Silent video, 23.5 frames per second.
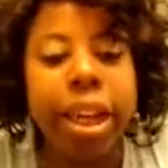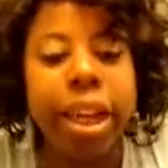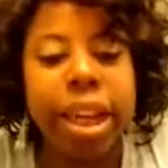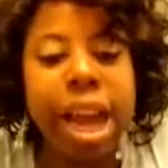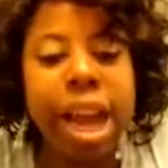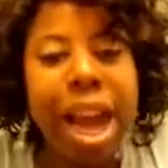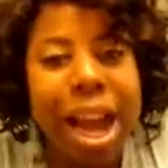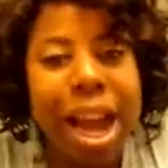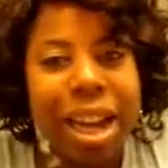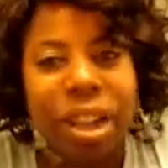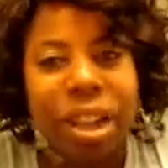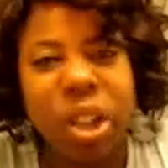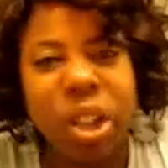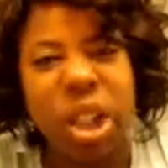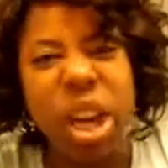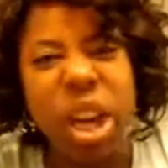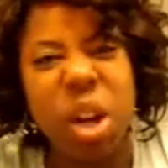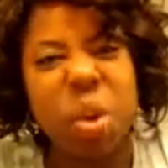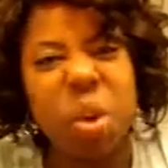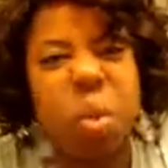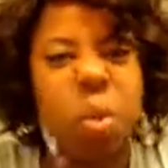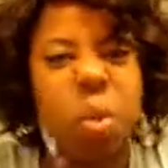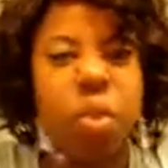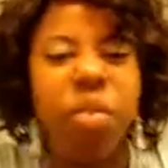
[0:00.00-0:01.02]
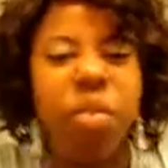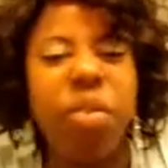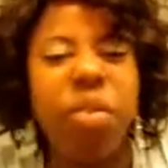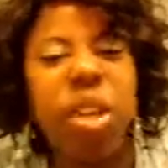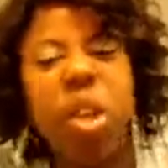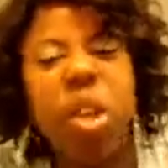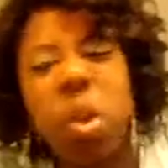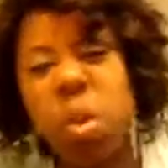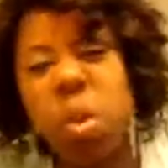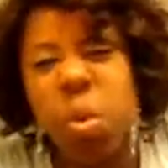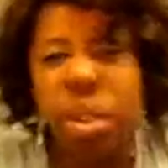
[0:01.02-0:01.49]
like an eyeshadow
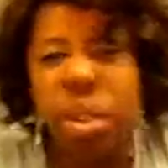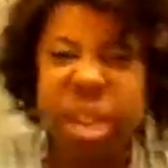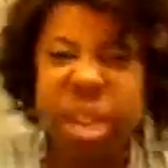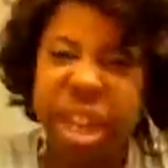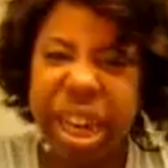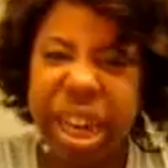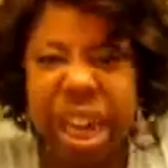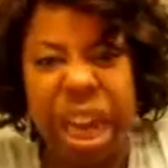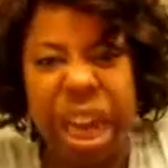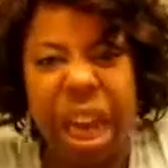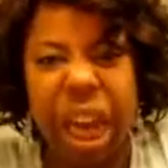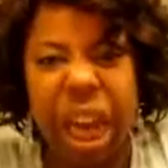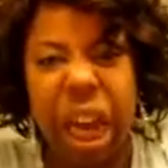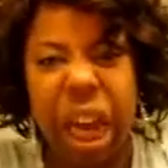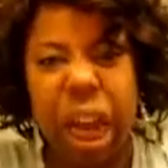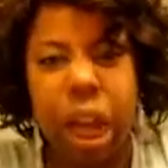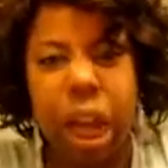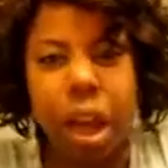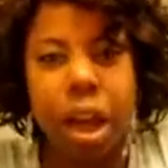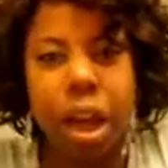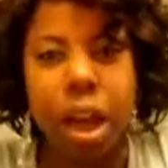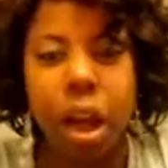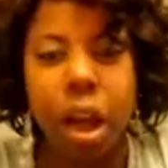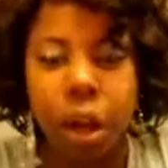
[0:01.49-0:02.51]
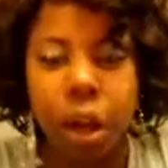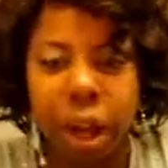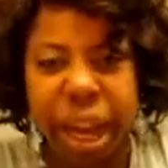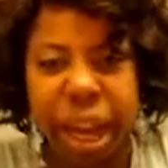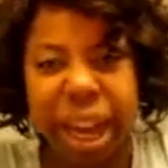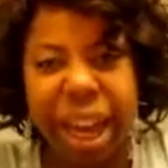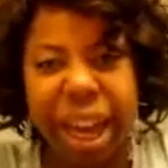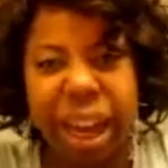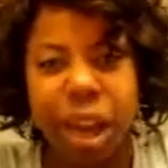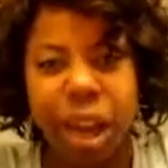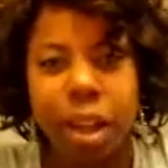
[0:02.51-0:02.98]
review thingy,
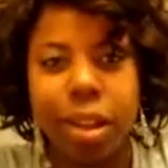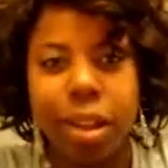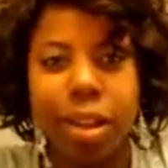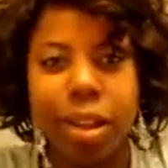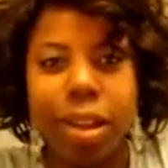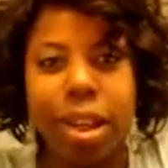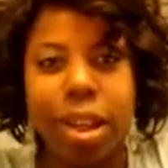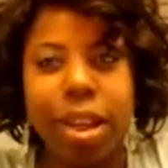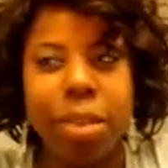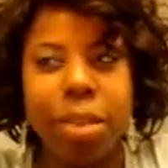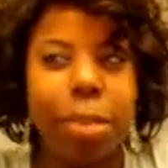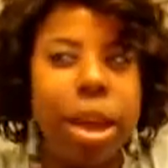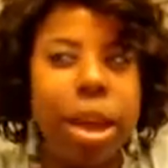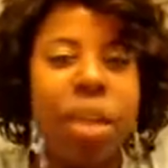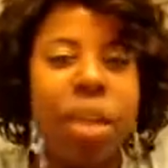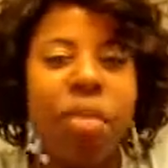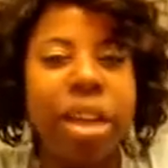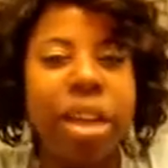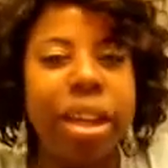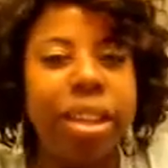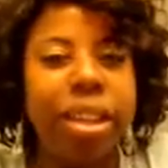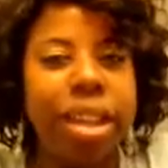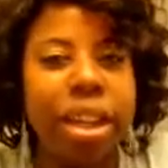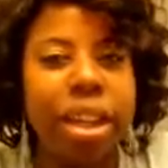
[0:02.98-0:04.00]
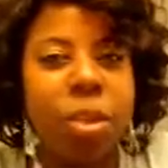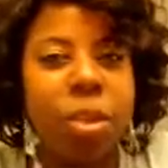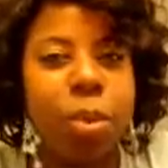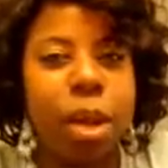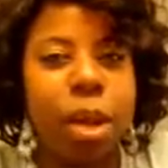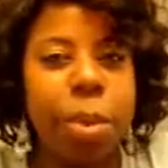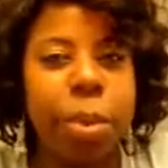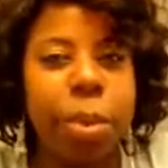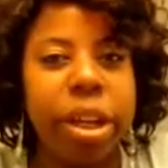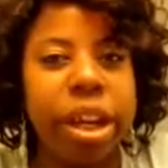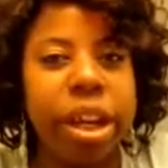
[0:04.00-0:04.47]
okay? As a matter of fact,
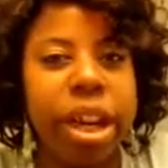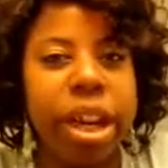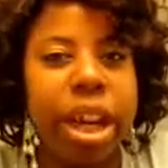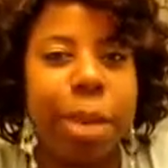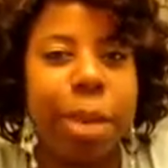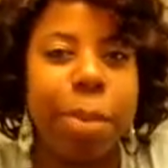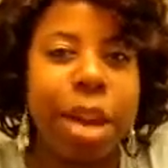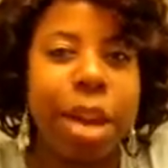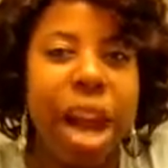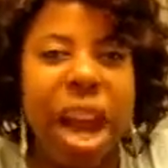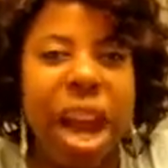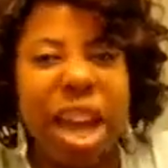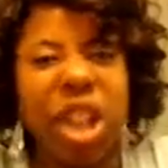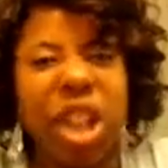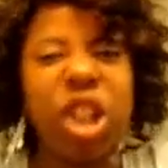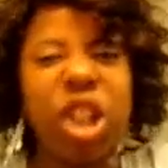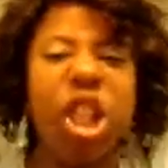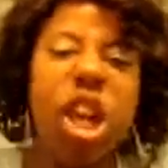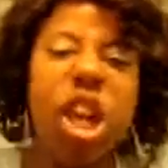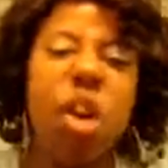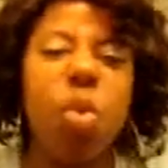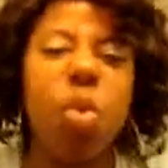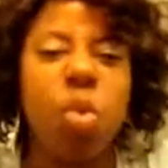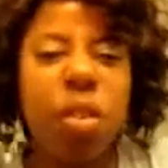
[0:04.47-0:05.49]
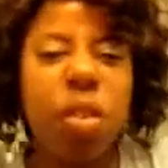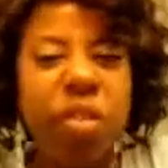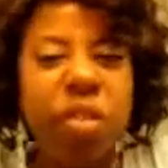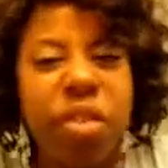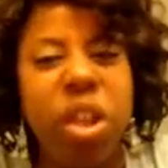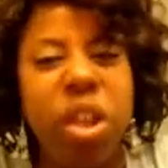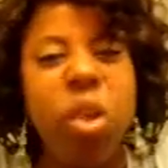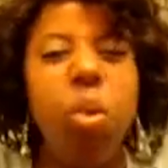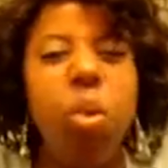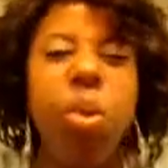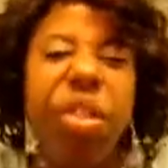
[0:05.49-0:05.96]
that's what I'm going to name it, eyeshadow
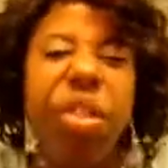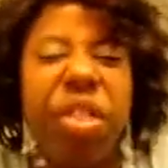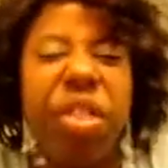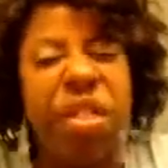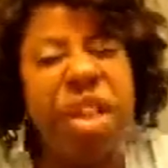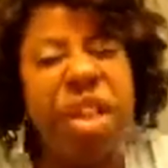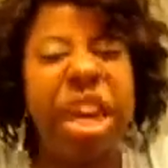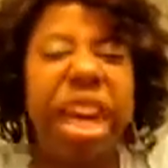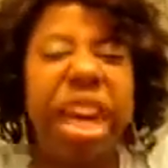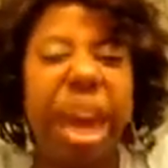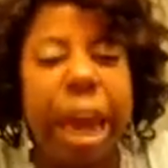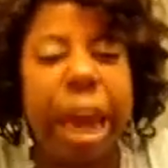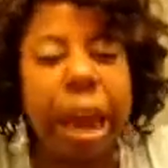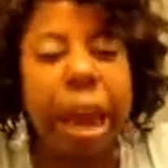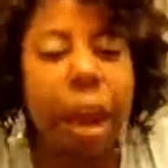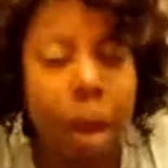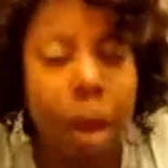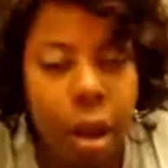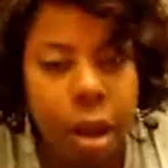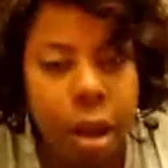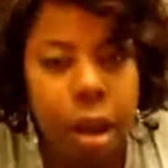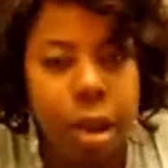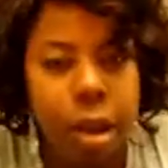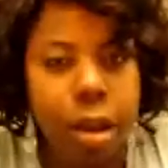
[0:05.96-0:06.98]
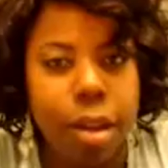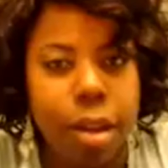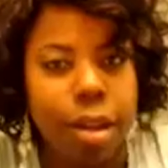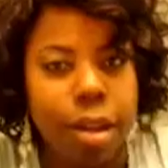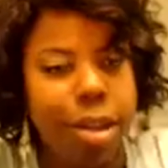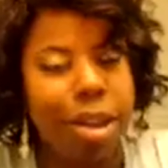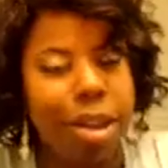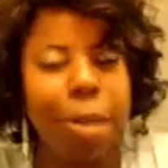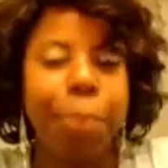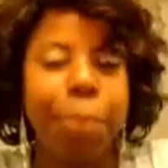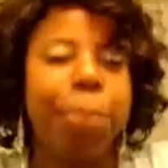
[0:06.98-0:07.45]
review thingy.
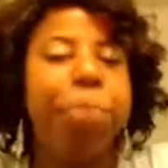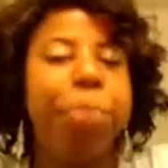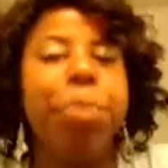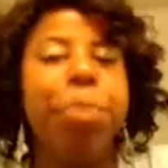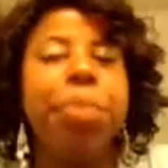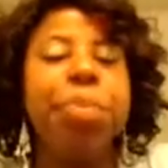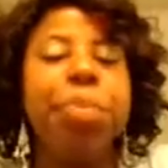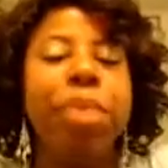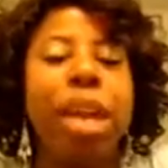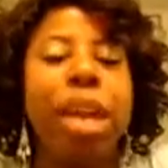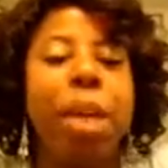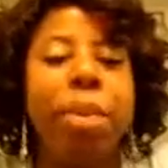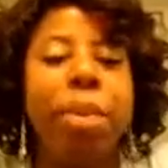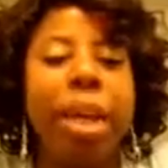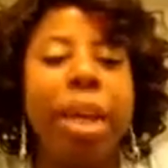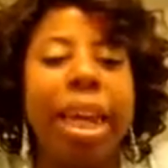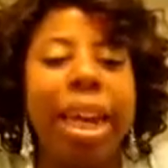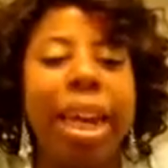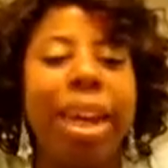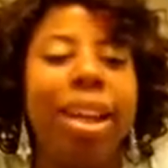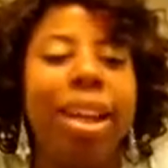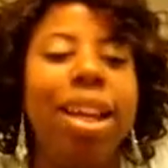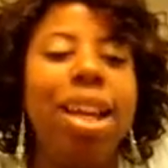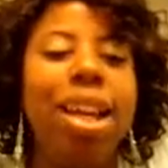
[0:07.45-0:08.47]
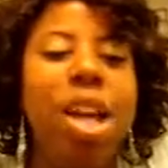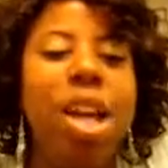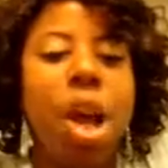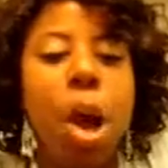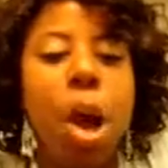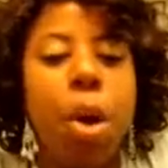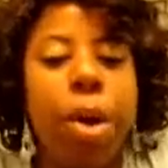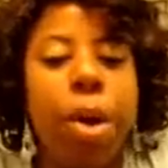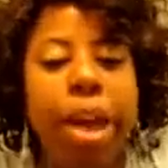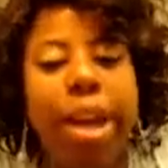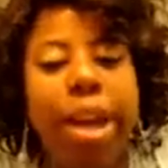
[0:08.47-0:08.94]
So, okay.
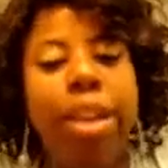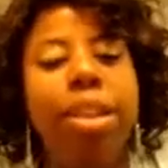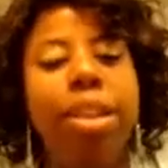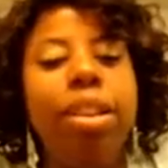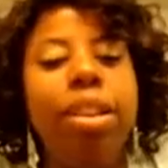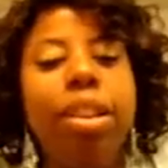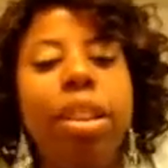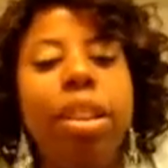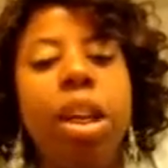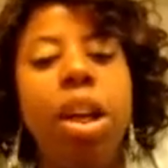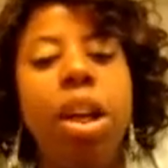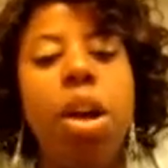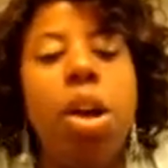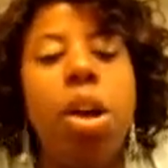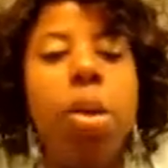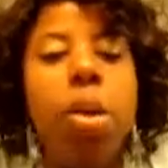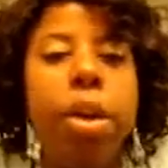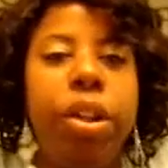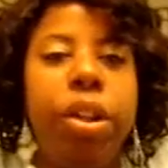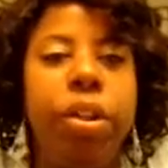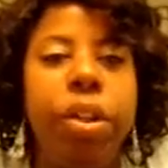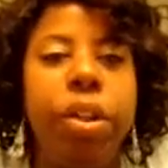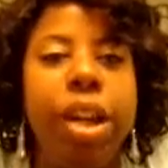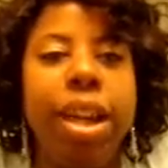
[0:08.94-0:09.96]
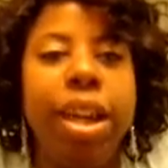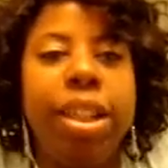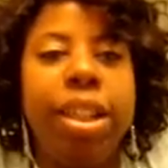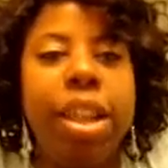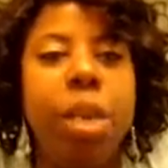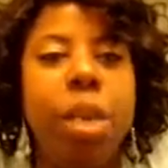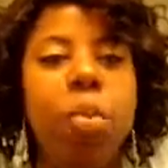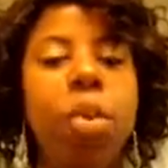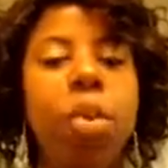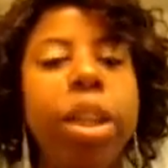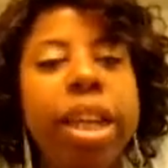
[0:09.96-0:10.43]
Alright, you
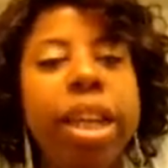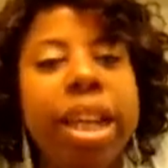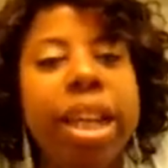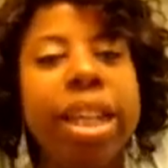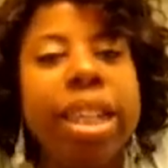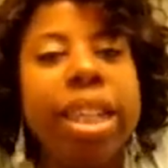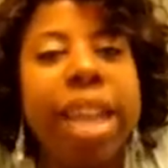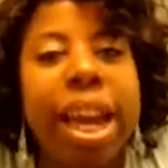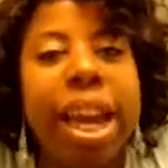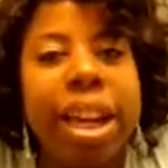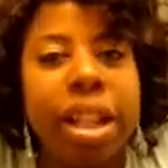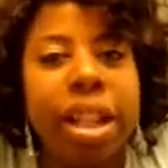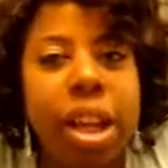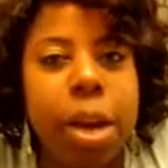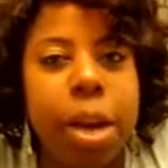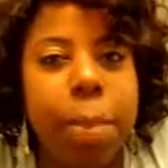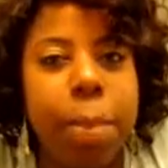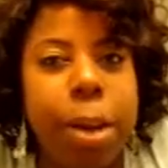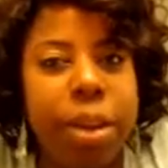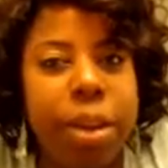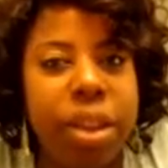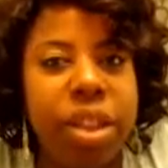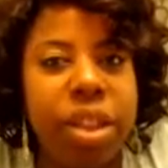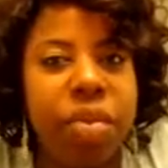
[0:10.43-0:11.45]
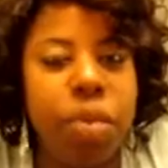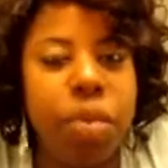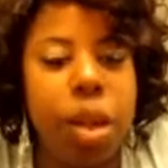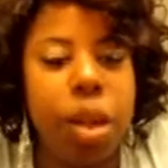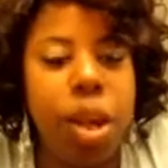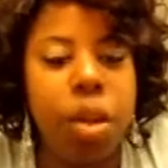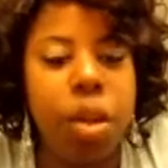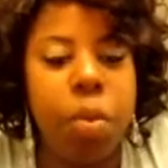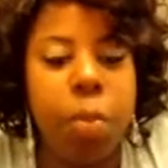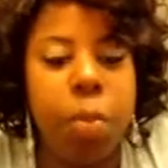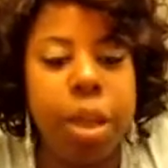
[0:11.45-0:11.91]
guys, I'm really excited about this
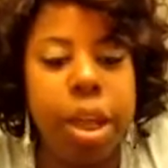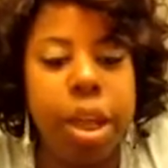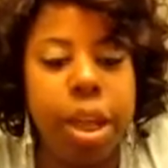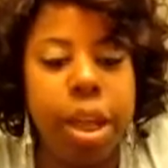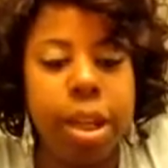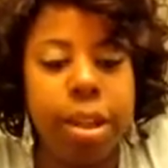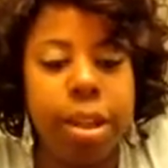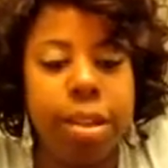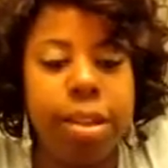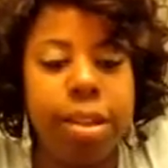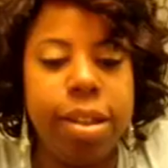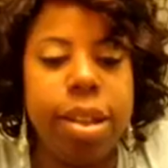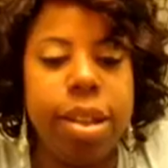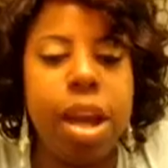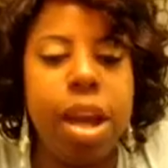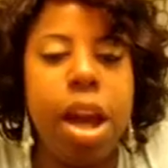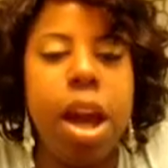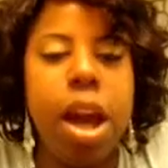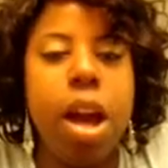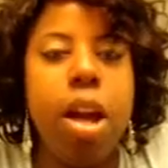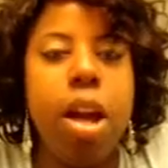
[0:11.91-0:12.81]
video because,